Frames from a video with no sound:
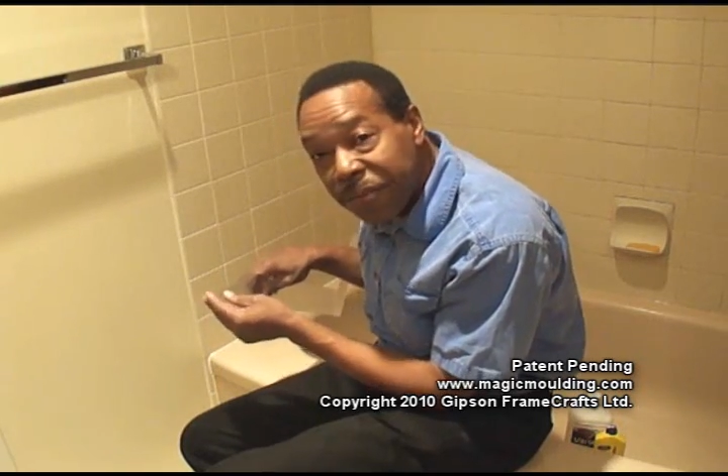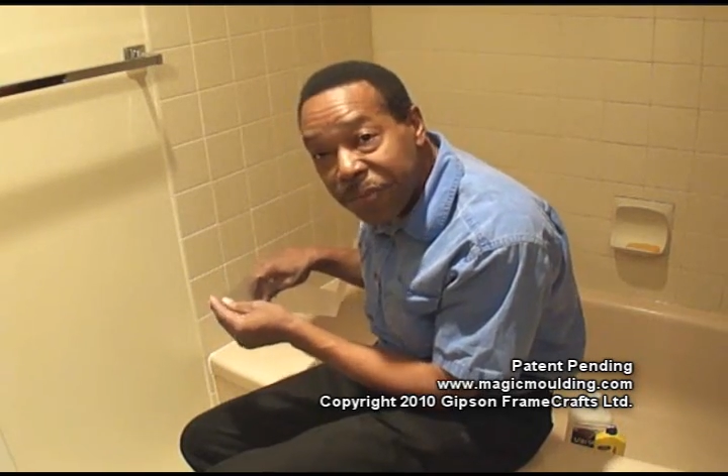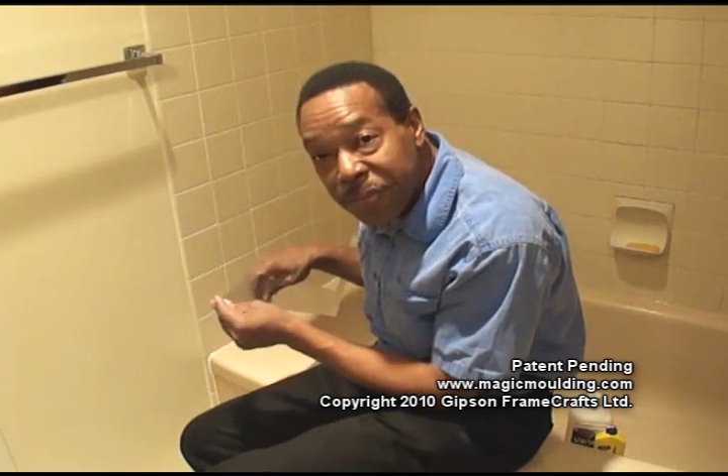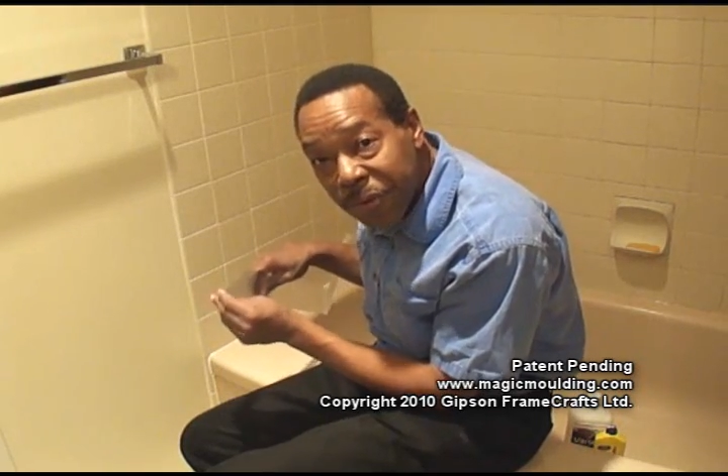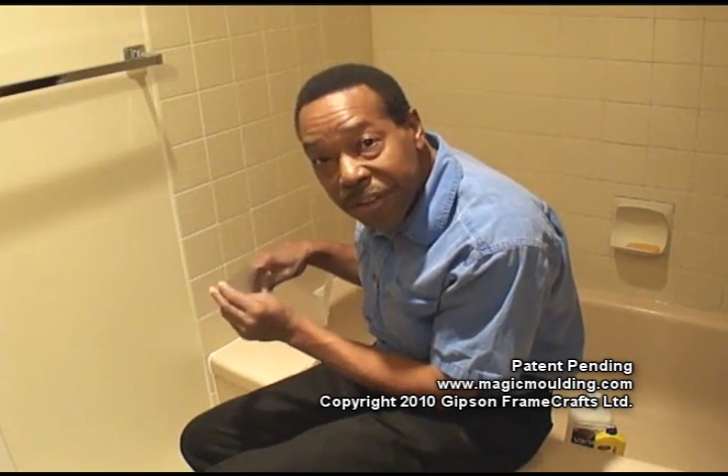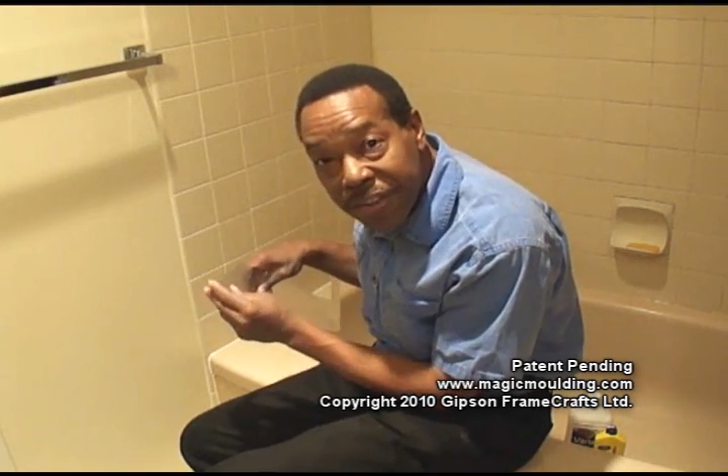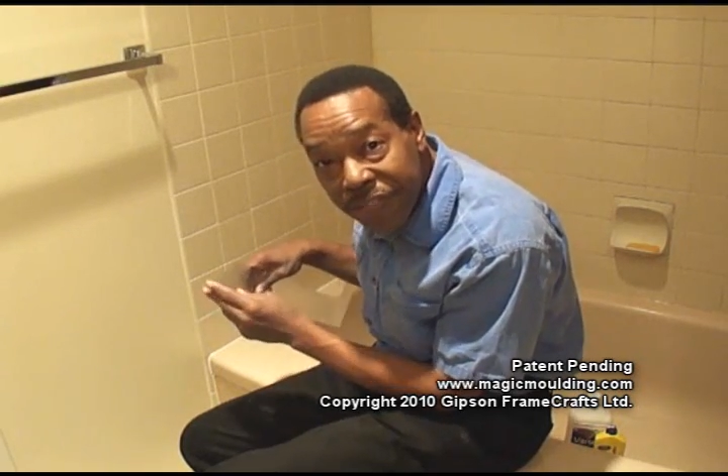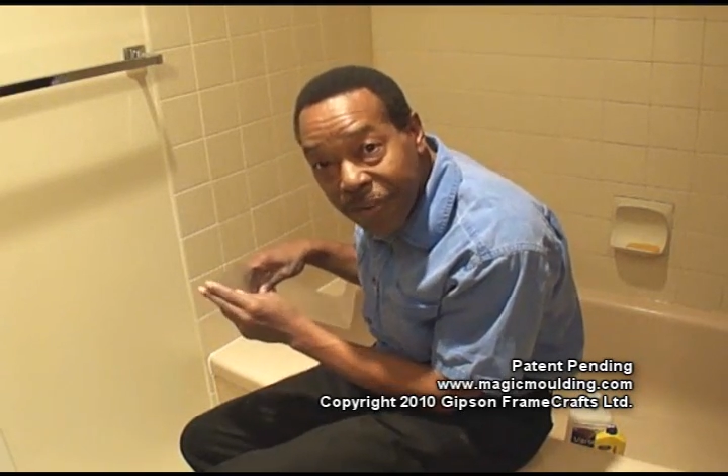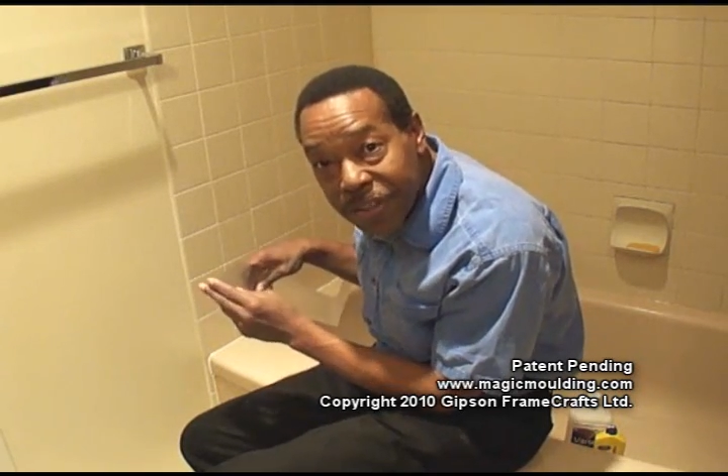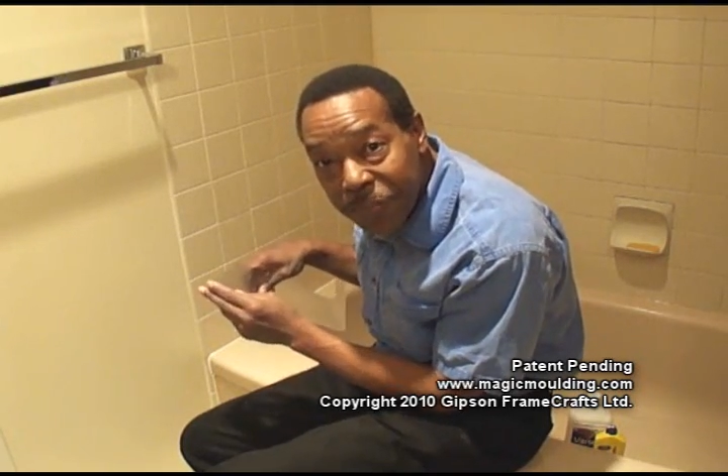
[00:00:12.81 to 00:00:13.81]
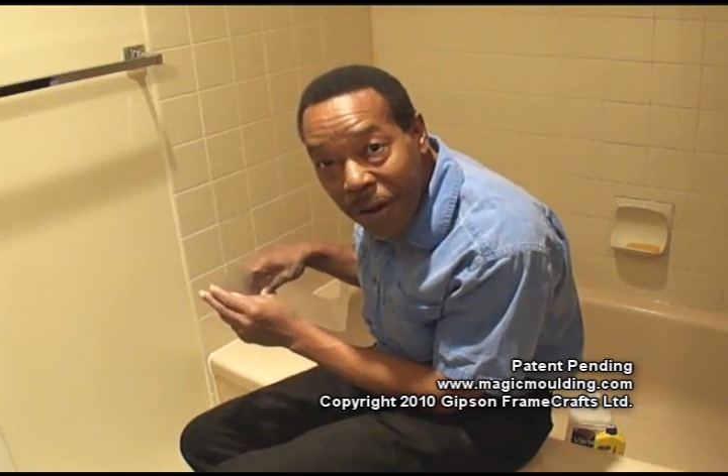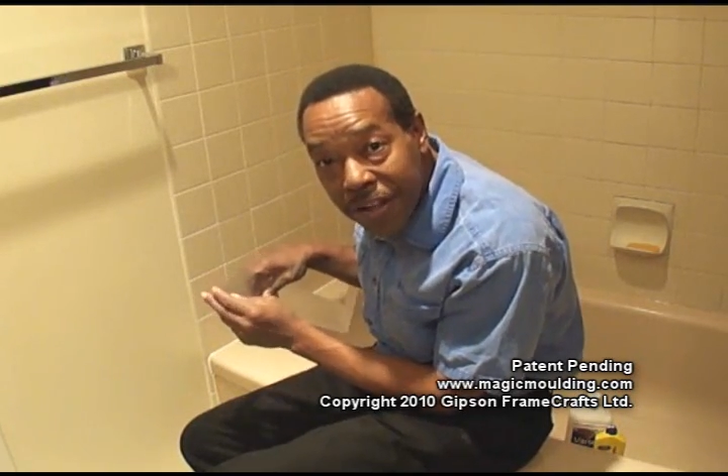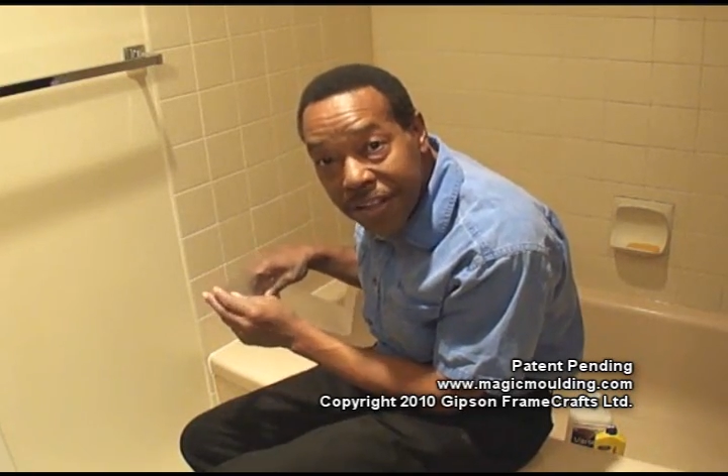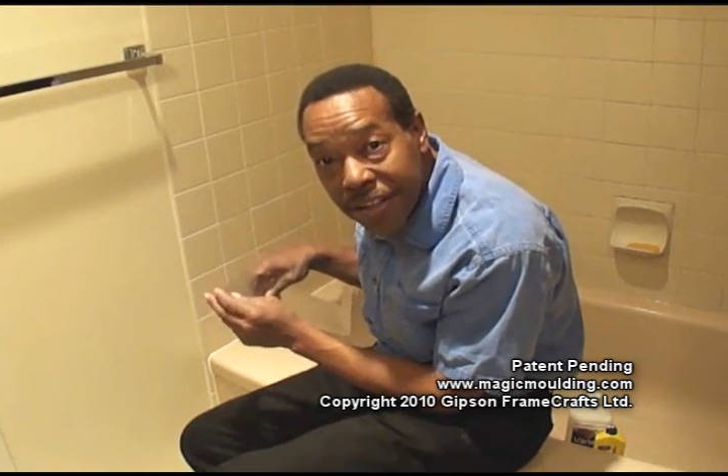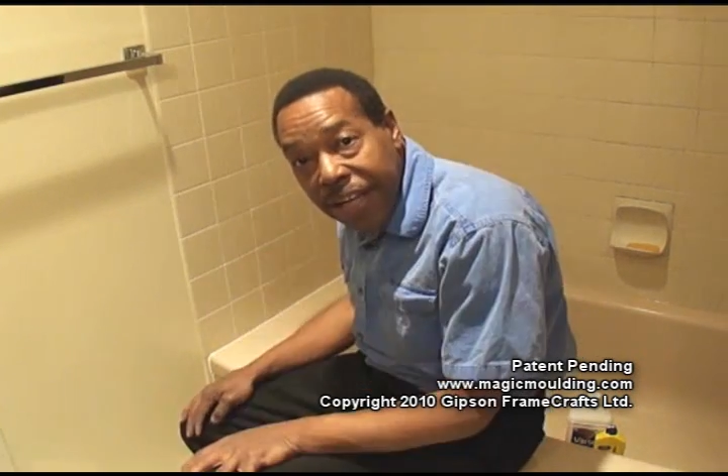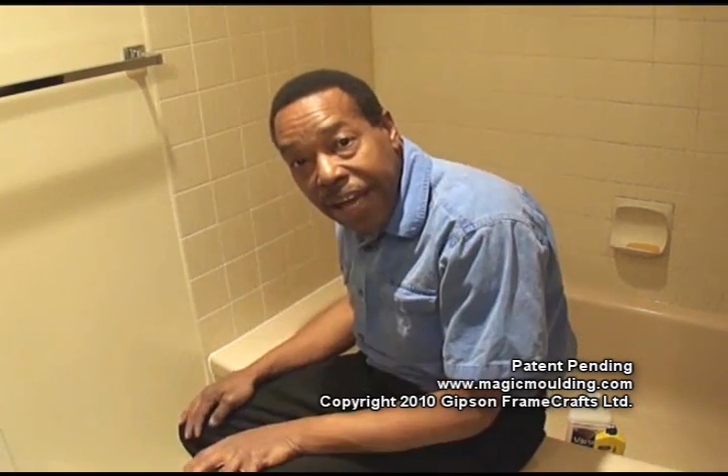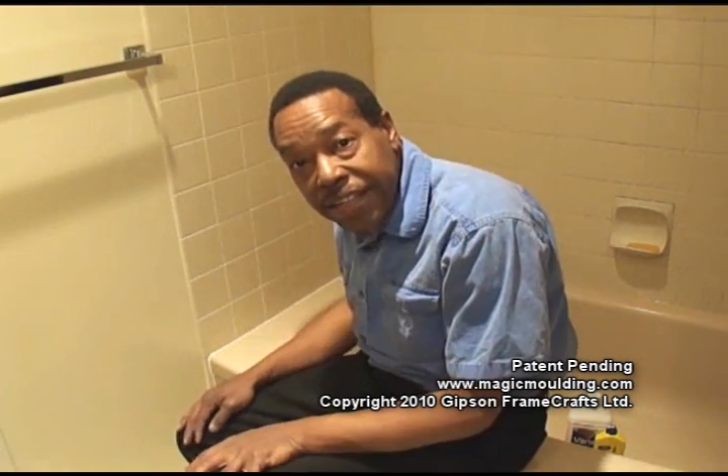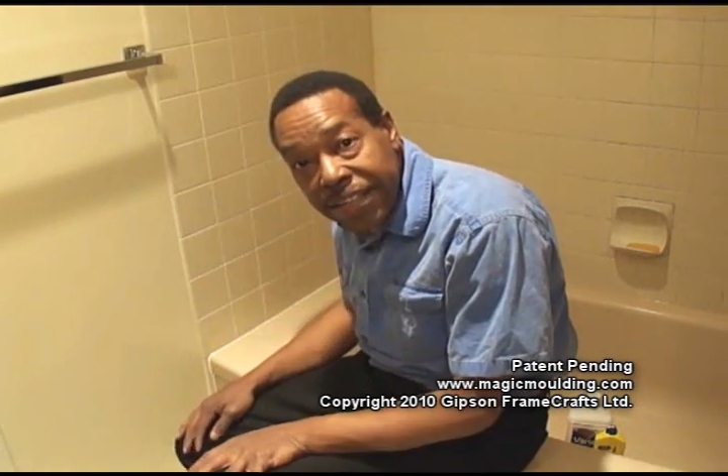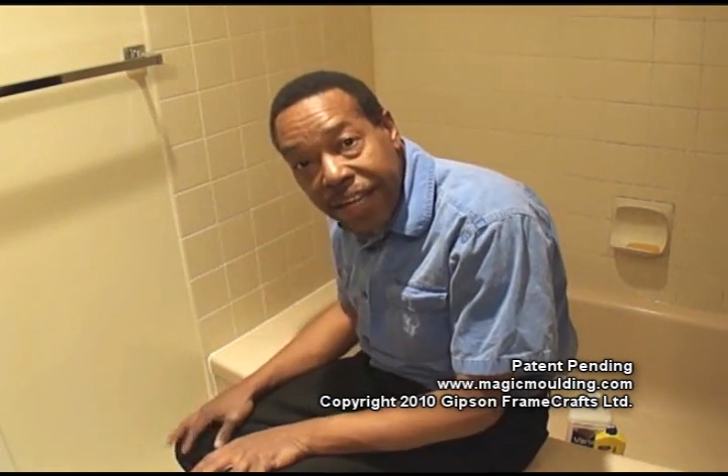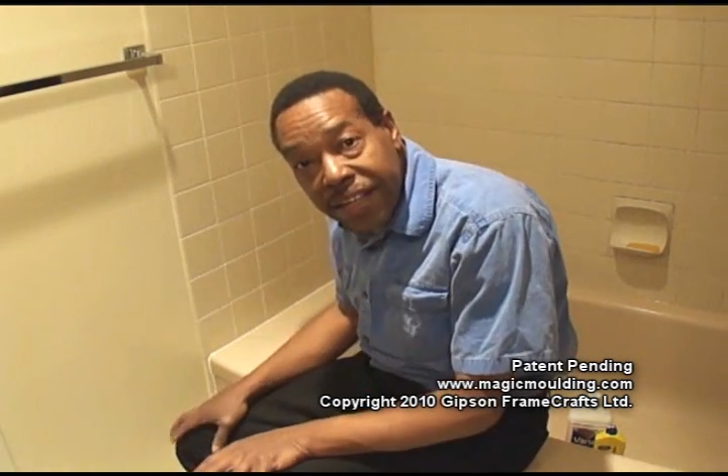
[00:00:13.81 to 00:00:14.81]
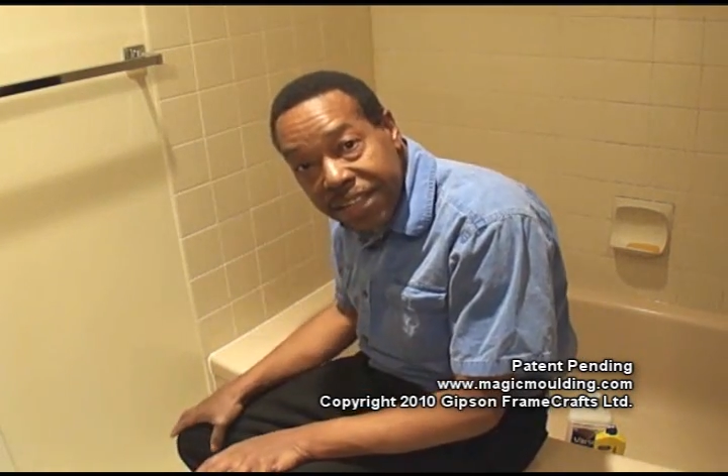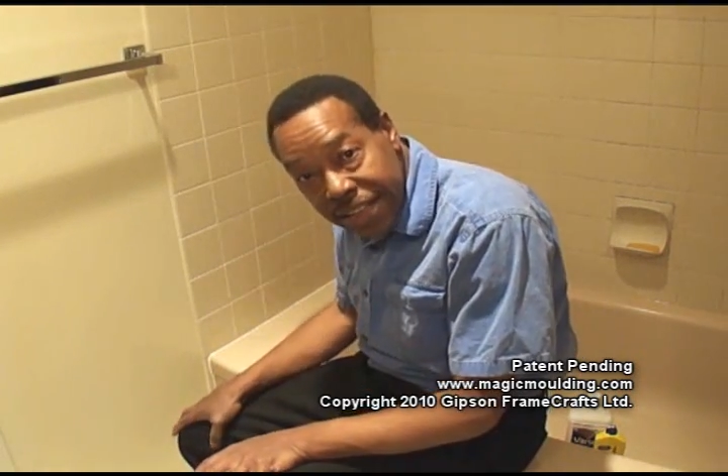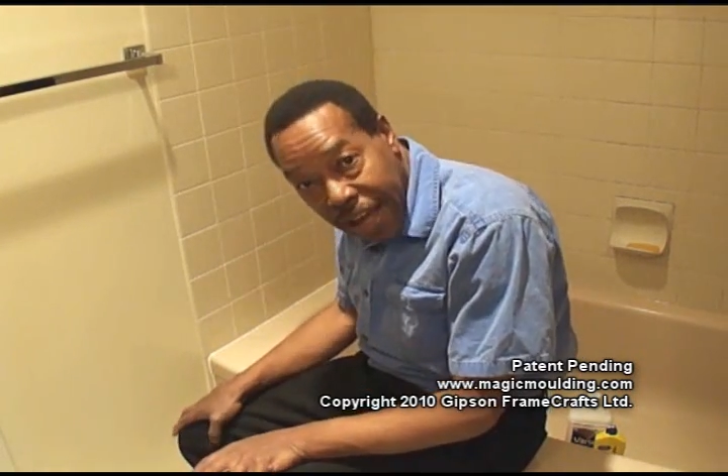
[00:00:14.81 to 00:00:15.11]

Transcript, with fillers: he ruined the first one. He had to take the